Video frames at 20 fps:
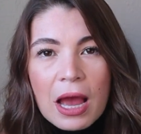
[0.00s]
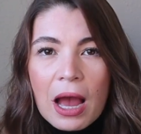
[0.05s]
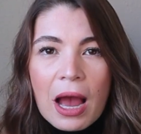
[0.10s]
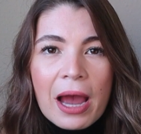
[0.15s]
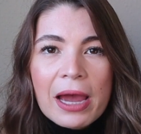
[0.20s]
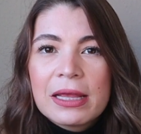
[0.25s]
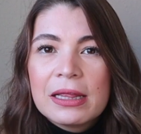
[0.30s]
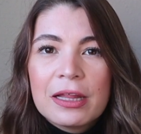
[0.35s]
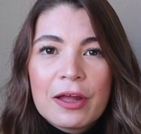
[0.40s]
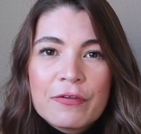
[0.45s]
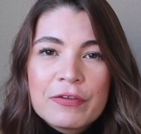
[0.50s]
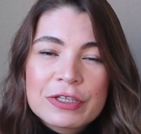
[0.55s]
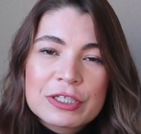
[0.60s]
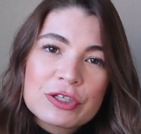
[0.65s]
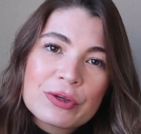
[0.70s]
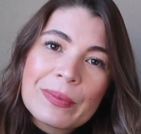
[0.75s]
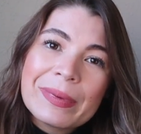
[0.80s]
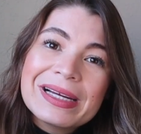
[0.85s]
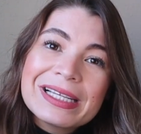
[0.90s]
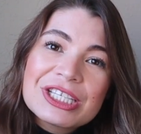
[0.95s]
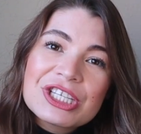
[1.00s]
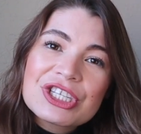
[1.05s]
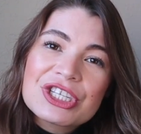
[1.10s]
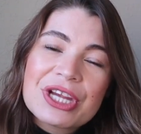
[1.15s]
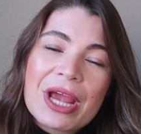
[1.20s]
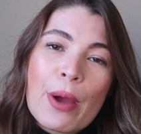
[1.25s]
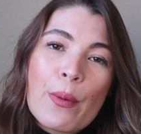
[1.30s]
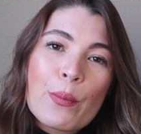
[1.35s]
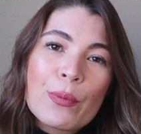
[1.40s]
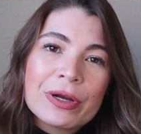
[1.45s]
I love it so much.
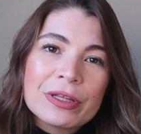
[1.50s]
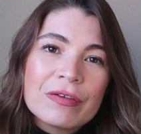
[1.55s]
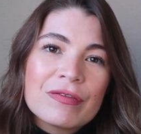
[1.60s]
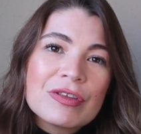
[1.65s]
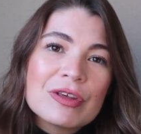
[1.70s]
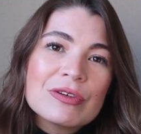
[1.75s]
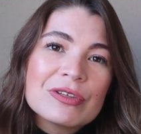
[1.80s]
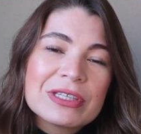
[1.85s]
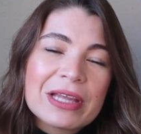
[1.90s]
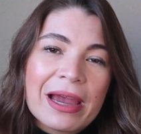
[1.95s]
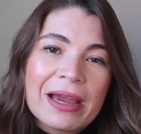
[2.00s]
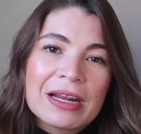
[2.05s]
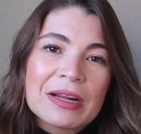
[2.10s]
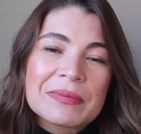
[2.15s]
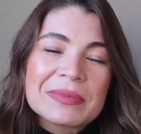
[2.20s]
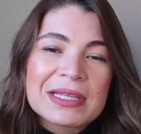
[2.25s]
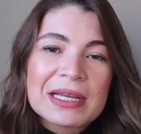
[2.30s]
And one of those items